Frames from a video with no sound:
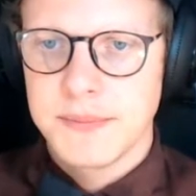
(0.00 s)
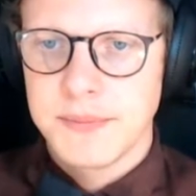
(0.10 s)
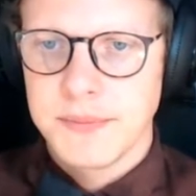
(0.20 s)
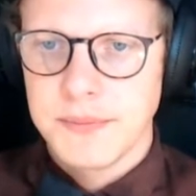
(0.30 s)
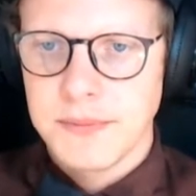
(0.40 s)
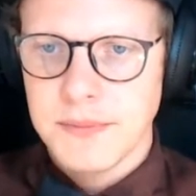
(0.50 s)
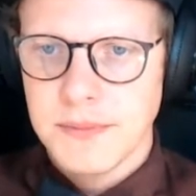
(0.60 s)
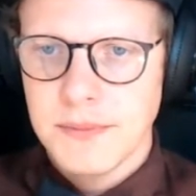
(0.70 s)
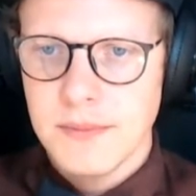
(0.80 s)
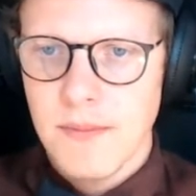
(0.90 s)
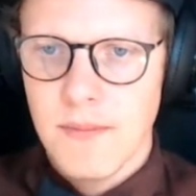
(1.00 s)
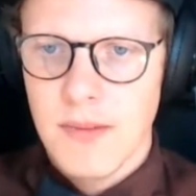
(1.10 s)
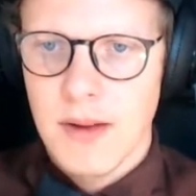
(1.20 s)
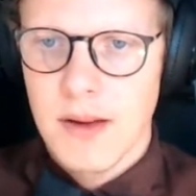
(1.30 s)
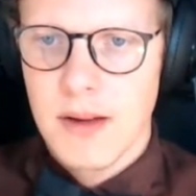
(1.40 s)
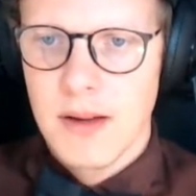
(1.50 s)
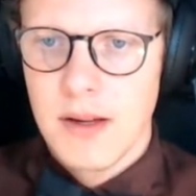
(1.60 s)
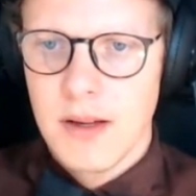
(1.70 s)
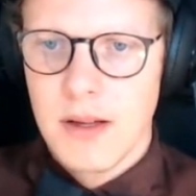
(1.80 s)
[no speech]